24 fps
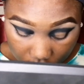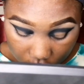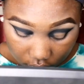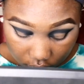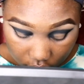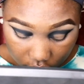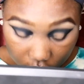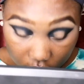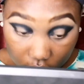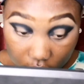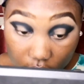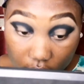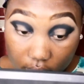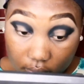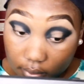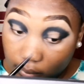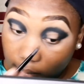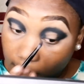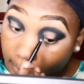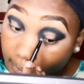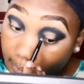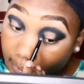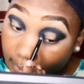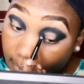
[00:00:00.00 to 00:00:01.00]
just to
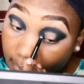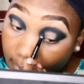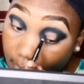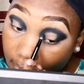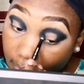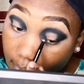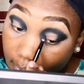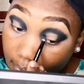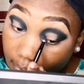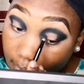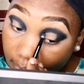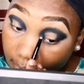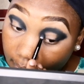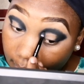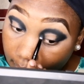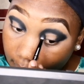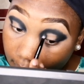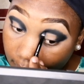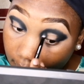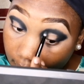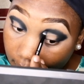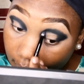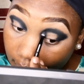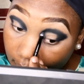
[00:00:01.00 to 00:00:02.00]
make it be
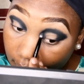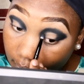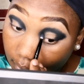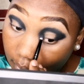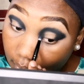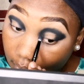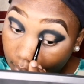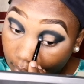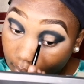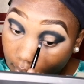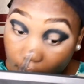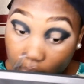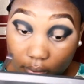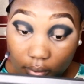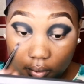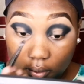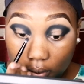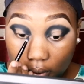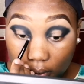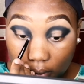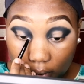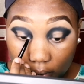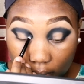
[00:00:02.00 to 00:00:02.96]
pigmented